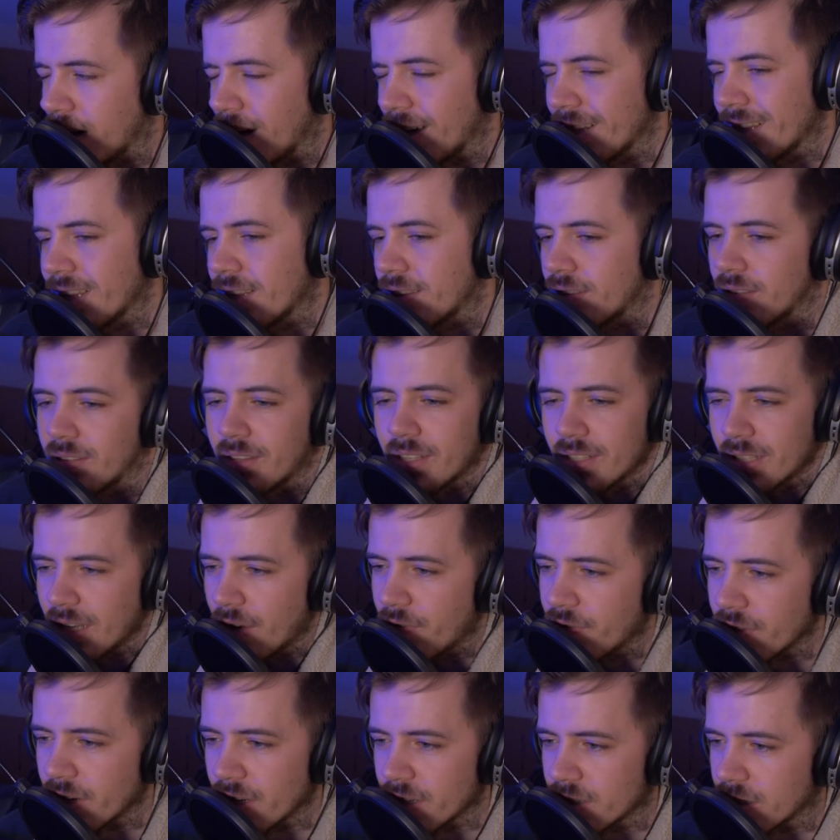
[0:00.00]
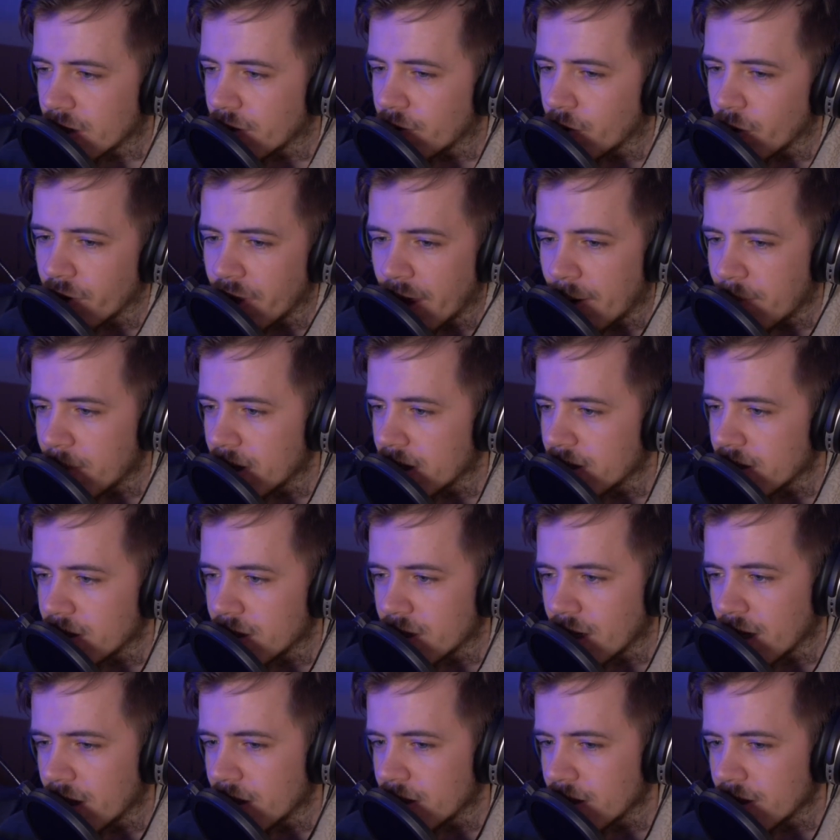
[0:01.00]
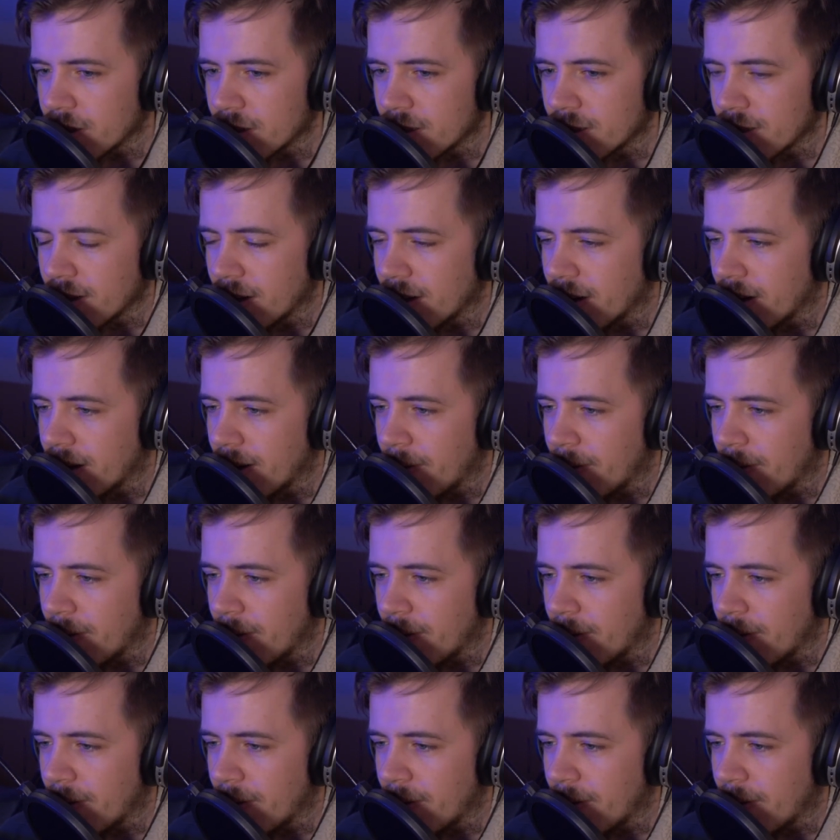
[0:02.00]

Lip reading: And the definition of what that means changes.